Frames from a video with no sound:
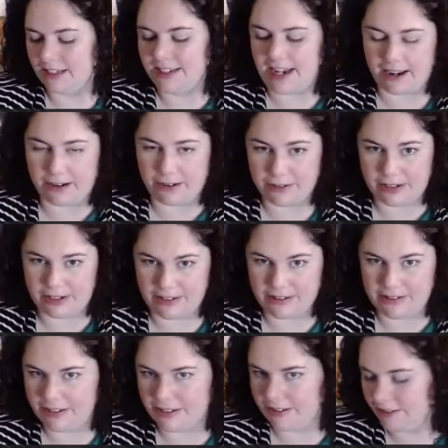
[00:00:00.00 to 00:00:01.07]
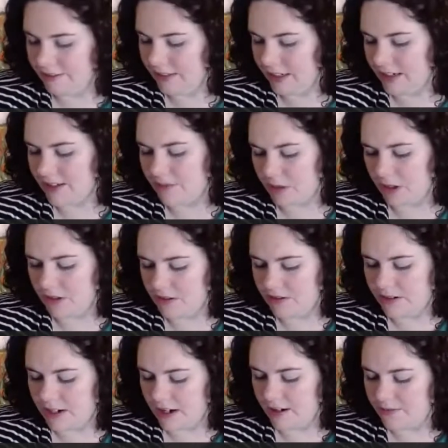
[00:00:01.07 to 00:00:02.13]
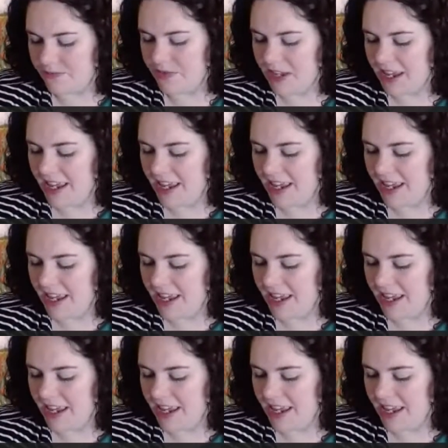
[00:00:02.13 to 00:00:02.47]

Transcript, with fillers: a town area, like a small little town,